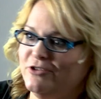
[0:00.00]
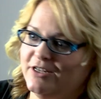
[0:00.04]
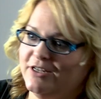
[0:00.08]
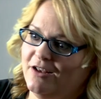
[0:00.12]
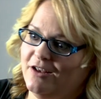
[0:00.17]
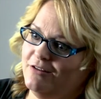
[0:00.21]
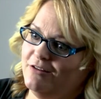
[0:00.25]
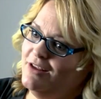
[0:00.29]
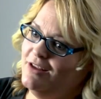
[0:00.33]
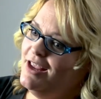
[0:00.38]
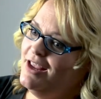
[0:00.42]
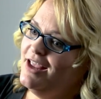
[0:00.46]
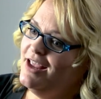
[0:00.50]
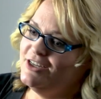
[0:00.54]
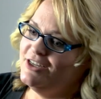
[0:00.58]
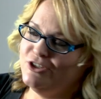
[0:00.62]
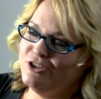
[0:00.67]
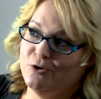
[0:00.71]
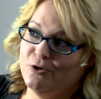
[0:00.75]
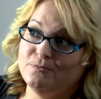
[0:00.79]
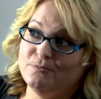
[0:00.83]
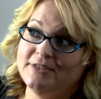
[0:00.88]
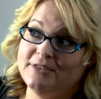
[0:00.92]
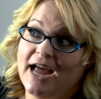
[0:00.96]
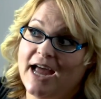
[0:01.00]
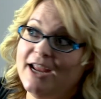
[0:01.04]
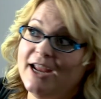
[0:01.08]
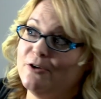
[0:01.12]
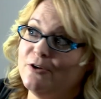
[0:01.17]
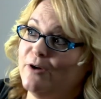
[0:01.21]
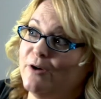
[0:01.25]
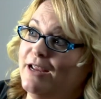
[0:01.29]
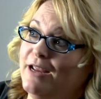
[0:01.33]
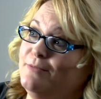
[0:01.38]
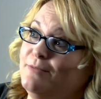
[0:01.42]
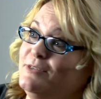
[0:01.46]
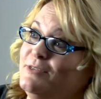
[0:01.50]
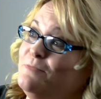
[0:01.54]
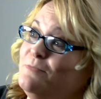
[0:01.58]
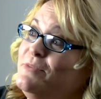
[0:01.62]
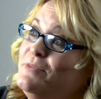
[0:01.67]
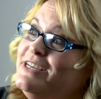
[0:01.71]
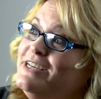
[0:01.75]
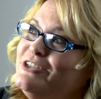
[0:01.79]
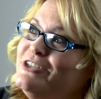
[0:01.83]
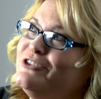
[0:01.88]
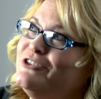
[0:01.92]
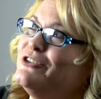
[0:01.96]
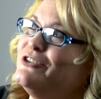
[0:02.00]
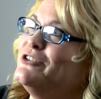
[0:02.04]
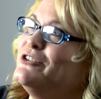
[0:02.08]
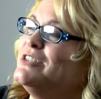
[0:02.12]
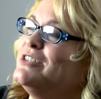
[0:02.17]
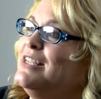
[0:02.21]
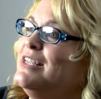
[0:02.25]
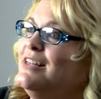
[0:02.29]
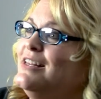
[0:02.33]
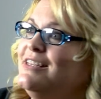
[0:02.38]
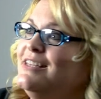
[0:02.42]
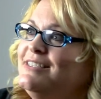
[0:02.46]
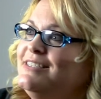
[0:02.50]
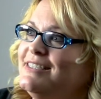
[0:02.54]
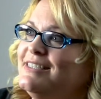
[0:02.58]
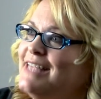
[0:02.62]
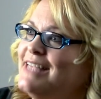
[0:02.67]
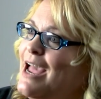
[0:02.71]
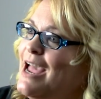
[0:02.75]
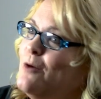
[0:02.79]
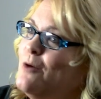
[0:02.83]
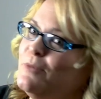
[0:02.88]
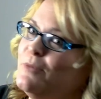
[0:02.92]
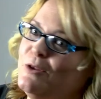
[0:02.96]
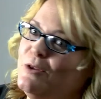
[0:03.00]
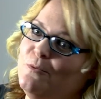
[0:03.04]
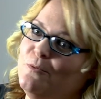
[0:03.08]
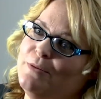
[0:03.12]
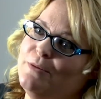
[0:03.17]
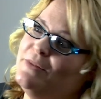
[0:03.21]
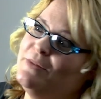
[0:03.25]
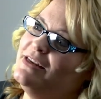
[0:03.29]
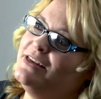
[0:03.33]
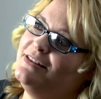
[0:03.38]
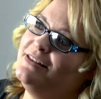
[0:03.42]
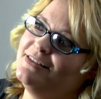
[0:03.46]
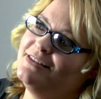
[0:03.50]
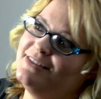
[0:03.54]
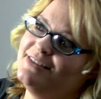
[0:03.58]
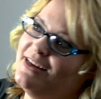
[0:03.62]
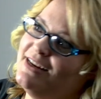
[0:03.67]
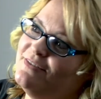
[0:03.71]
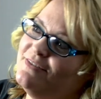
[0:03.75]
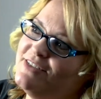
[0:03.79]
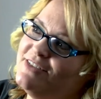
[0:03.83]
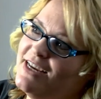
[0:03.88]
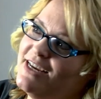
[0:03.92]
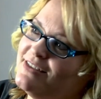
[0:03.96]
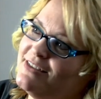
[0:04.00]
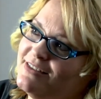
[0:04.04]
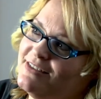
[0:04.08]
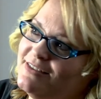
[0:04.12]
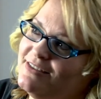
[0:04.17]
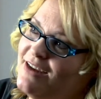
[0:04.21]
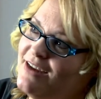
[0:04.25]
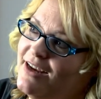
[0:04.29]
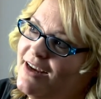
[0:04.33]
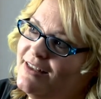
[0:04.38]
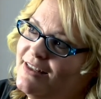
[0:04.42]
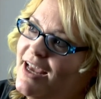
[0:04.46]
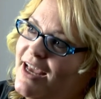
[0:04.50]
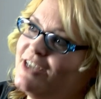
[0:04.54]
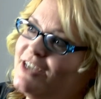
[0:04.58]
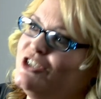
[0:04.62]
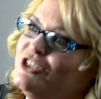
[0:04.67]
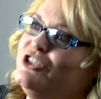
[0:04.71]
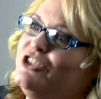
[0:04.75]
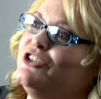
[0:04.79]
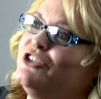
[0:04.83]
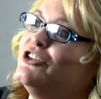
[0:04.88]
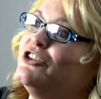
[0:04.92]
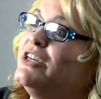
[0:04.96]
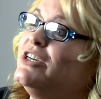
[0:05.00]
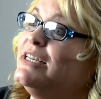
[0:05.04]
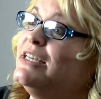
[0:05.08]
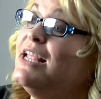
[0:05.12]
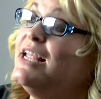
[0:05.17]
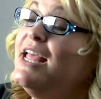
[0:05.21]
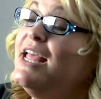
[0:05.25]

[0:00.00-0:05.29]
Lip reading: And I'll show him diagrams and pictures, and this is how many women in the state of Texas died last year, and